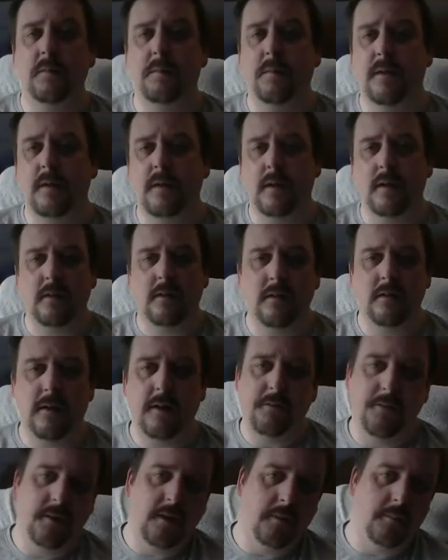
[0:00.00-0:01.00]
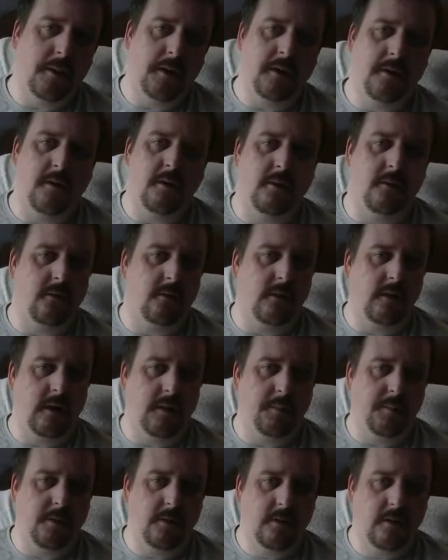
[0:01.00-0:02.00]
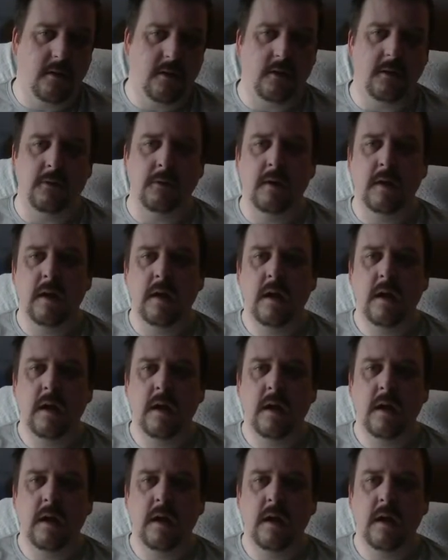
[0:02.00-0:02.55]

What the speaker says: but it's nothing compared to Dungeon Keeper 2,